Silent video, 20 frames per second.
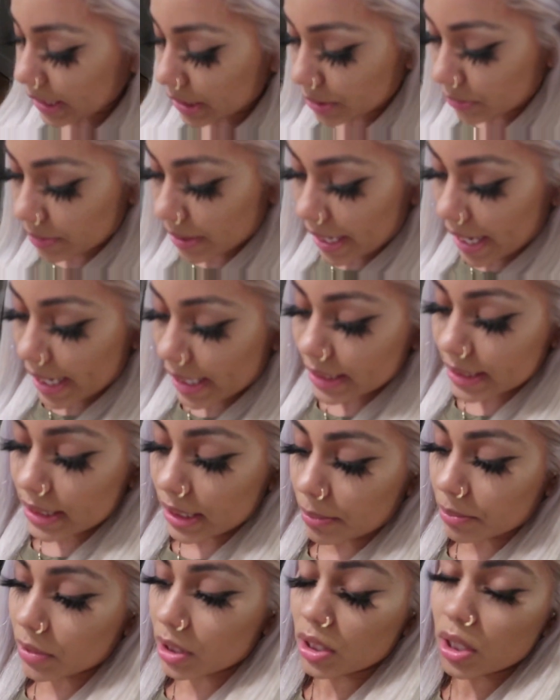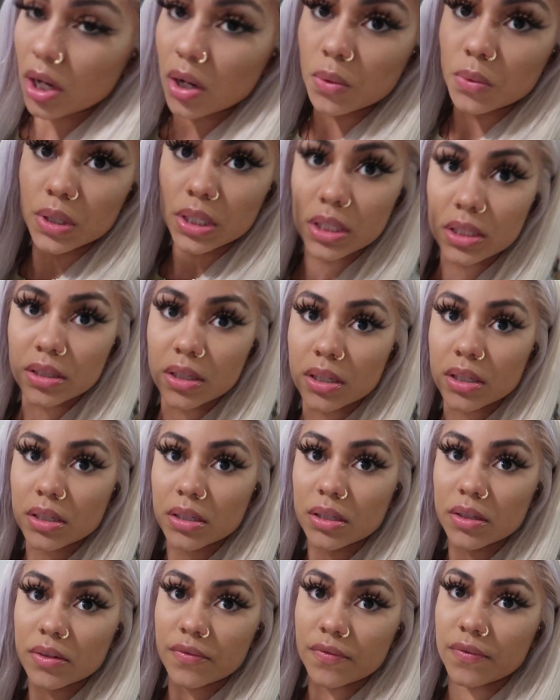I do that, I'm gonna go in,
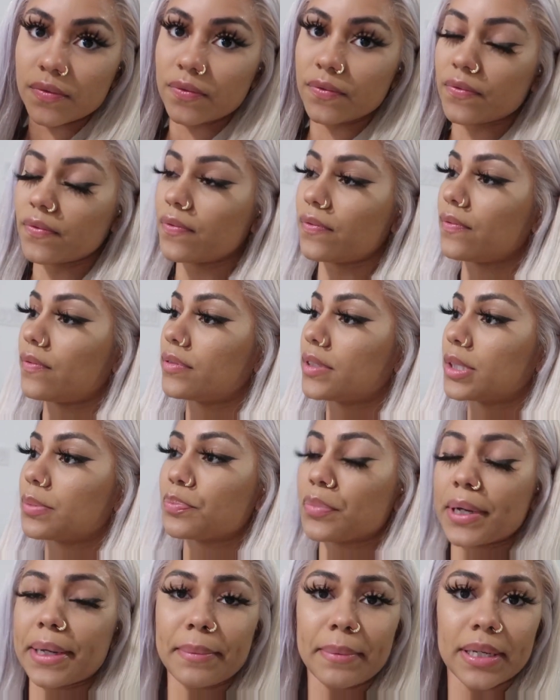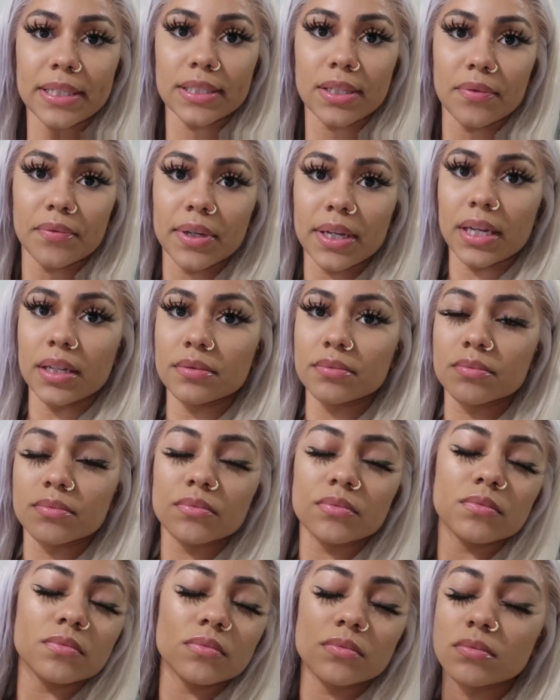spray myself again.
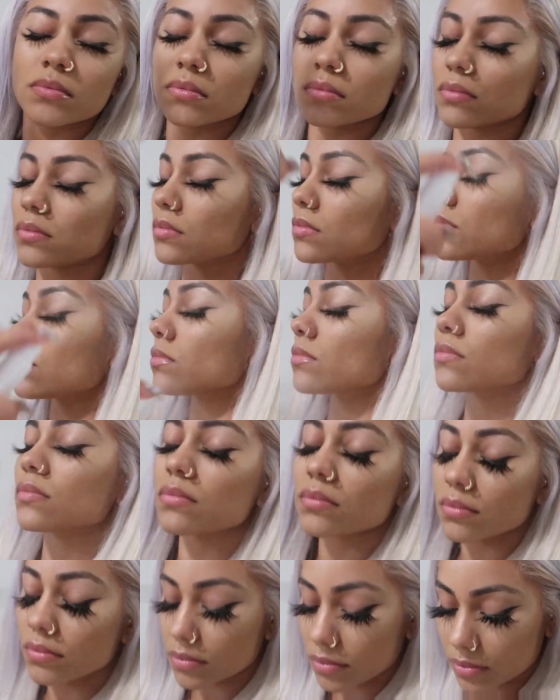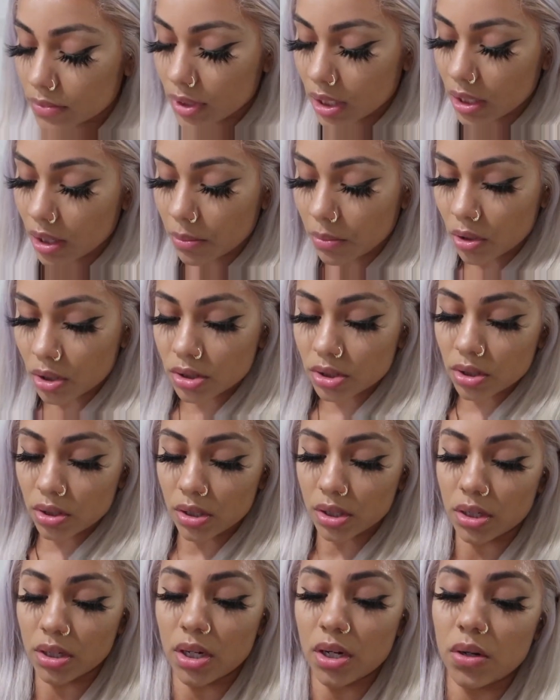And then I'm also
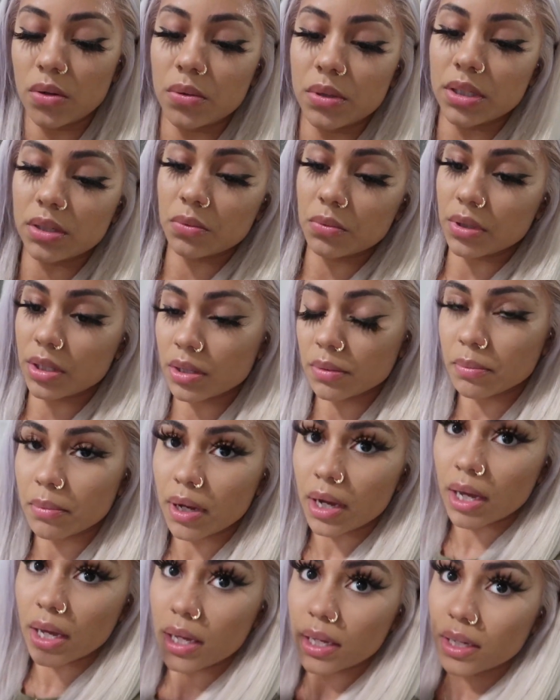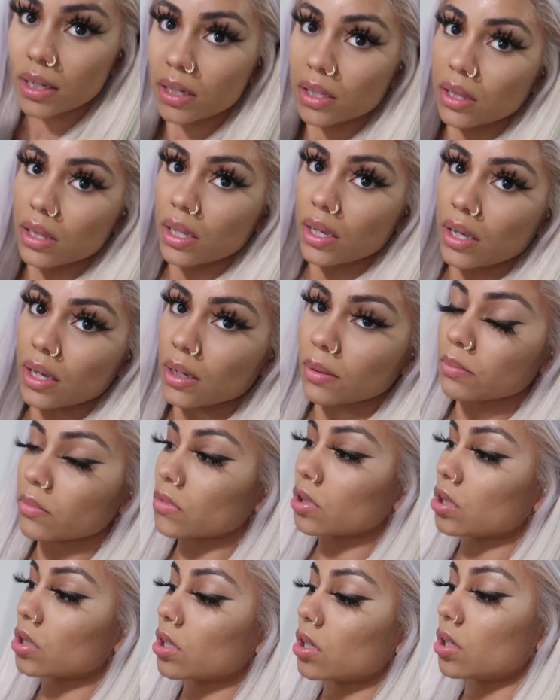gonna go in with my
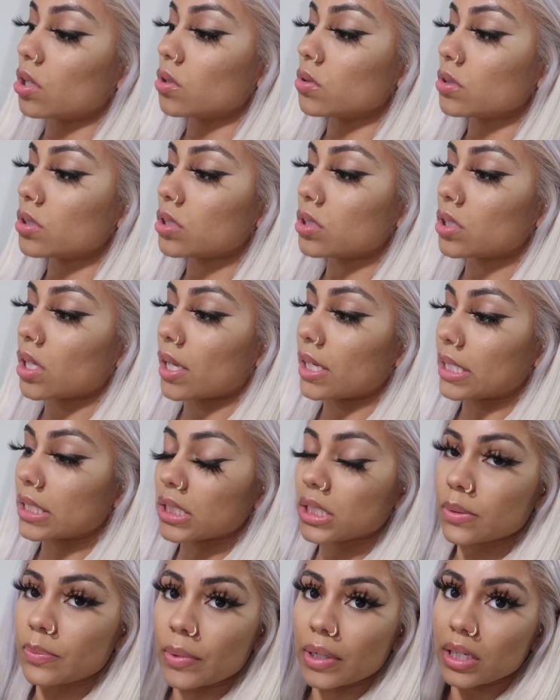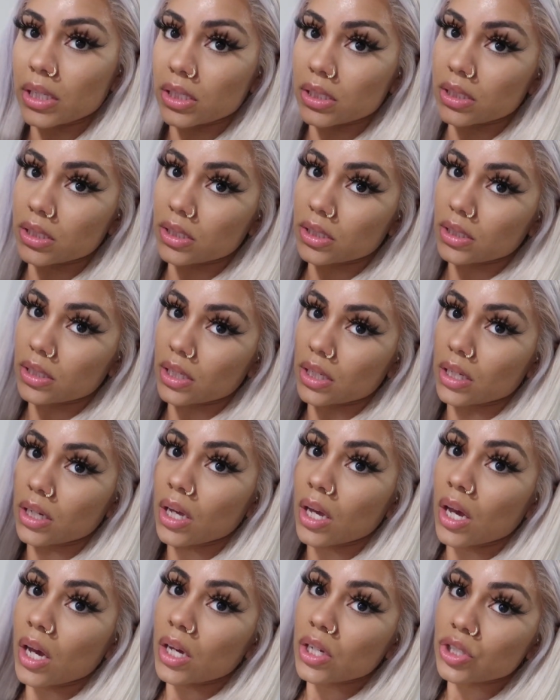Glam Glow setting spray. This is the
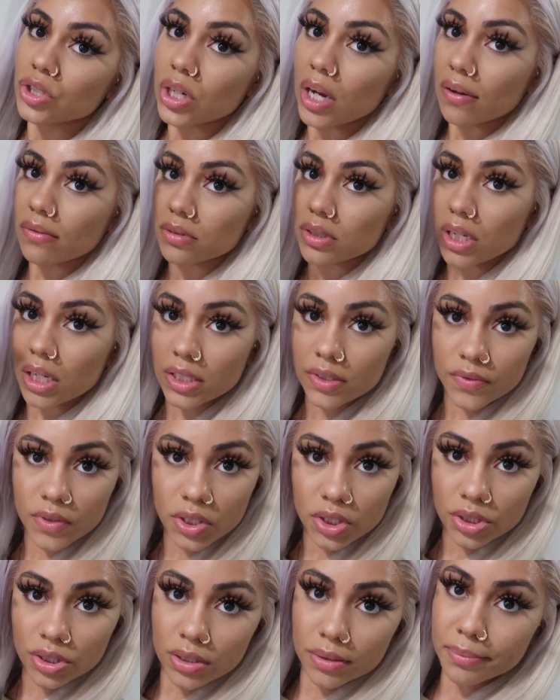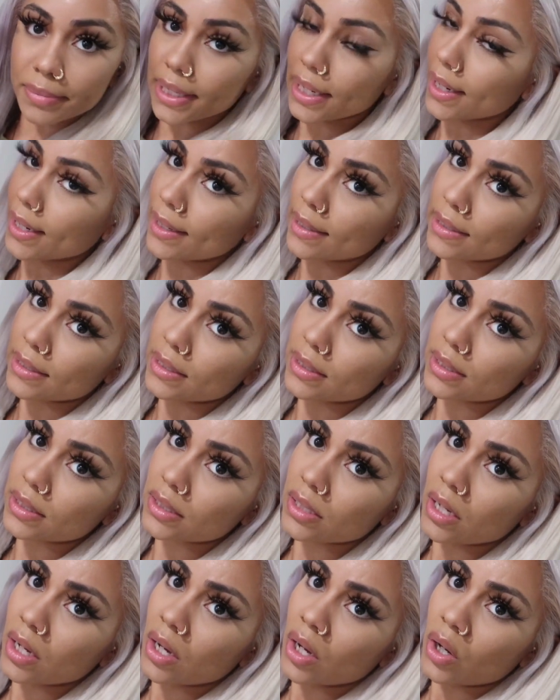travel size version because
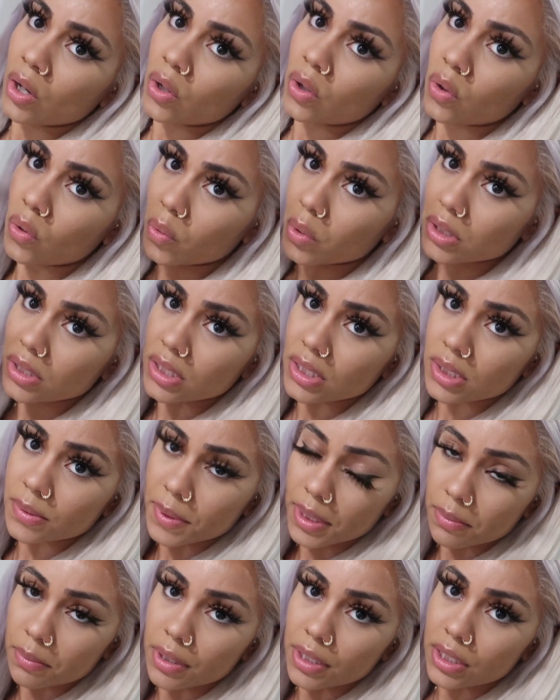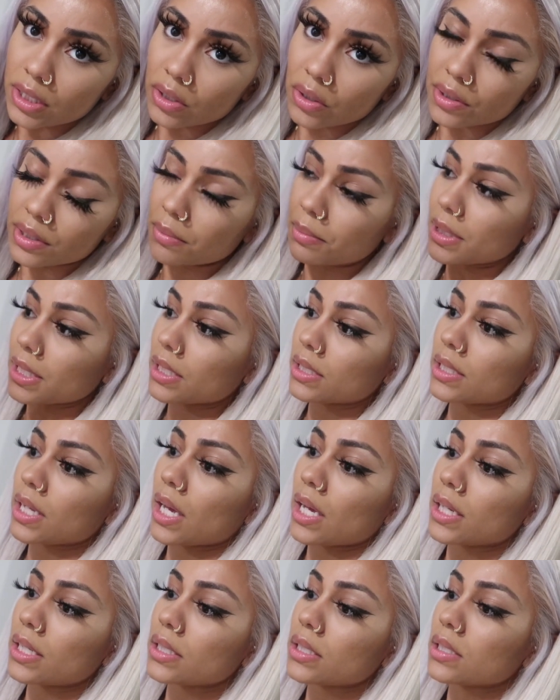who wants to spend money on the big
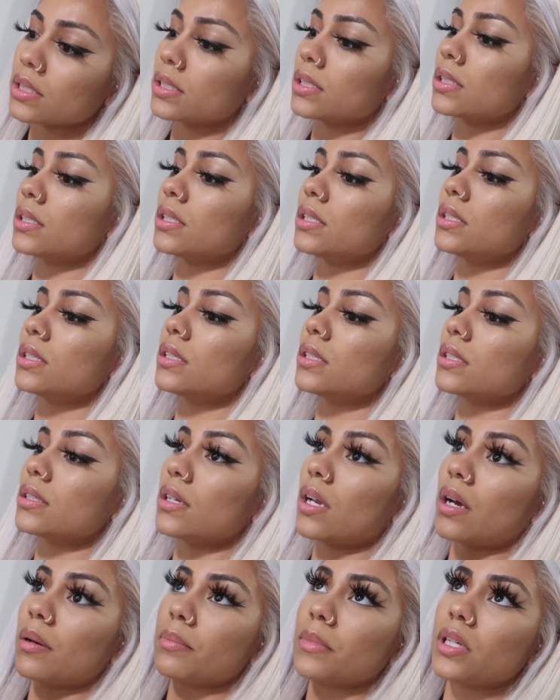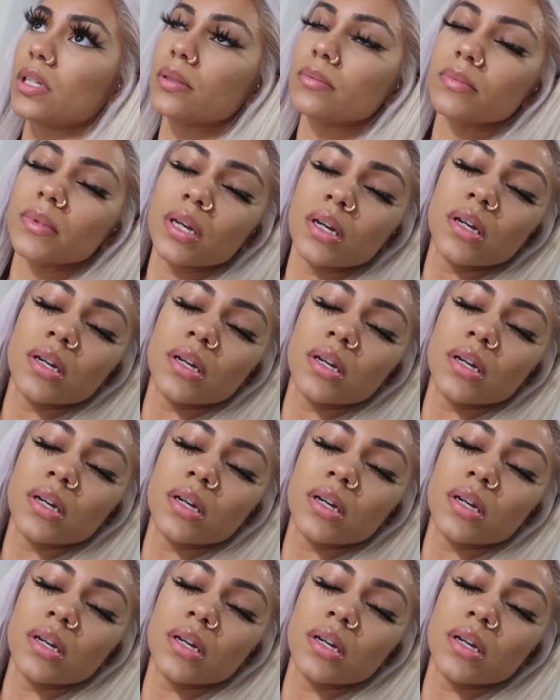size? Is not me.